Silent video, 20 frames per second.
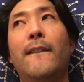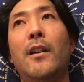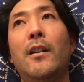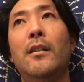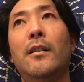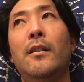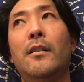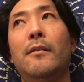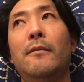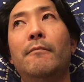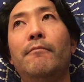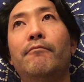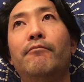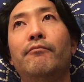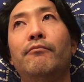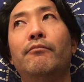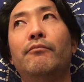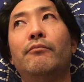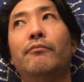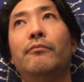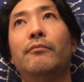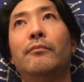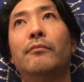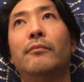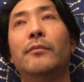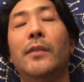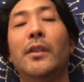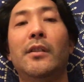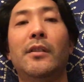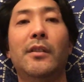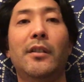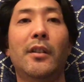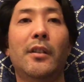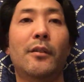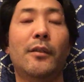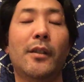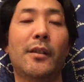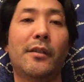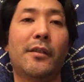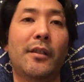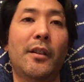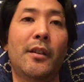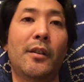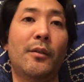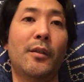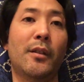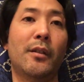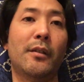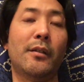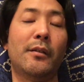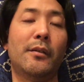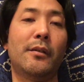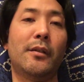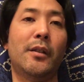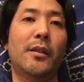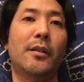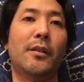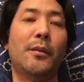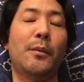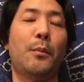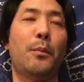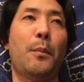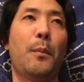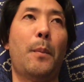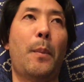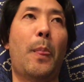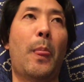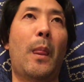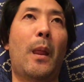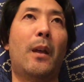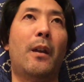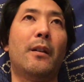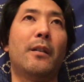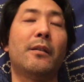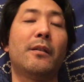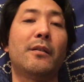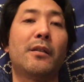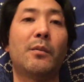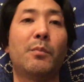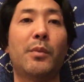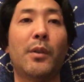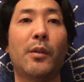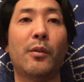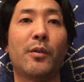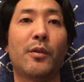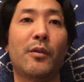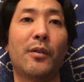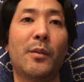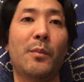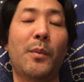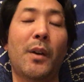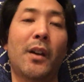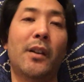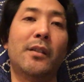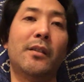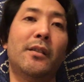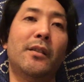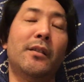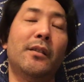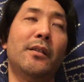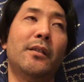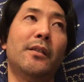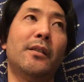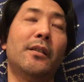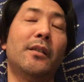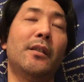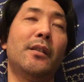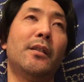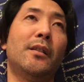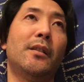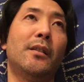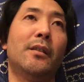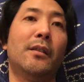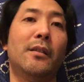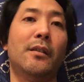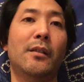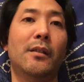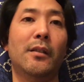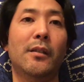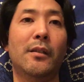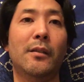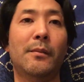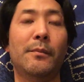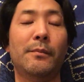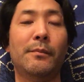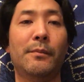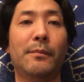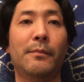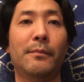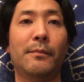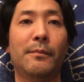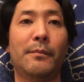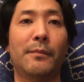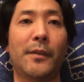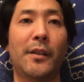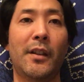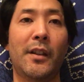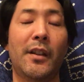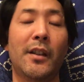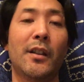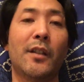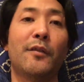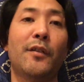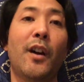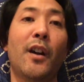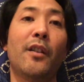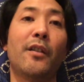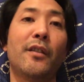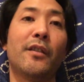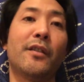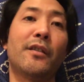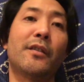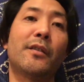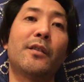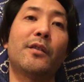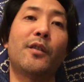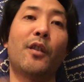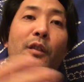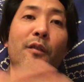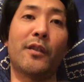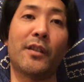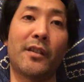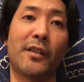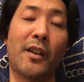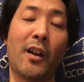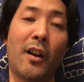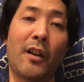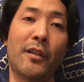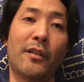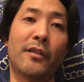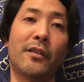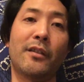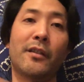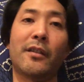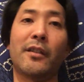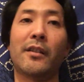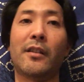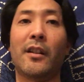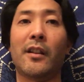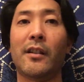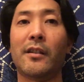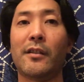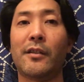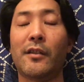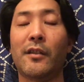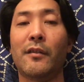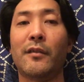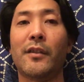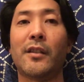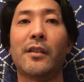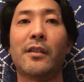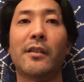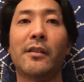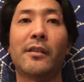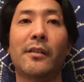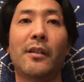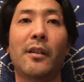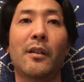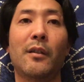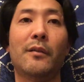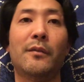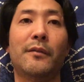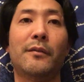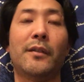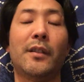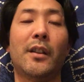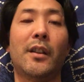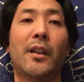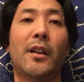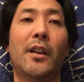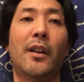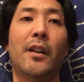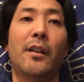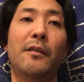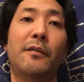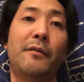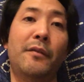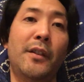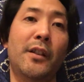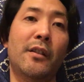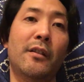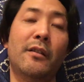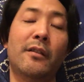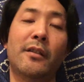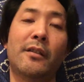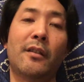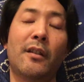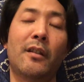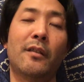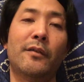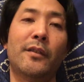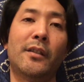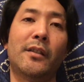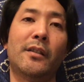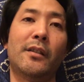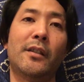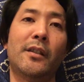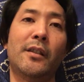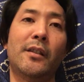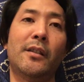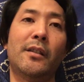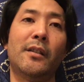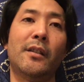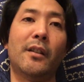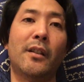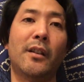um, etc., etc., you know, spiritually minded, um, thinking of others, service to others, and not service to self. Fear is obviously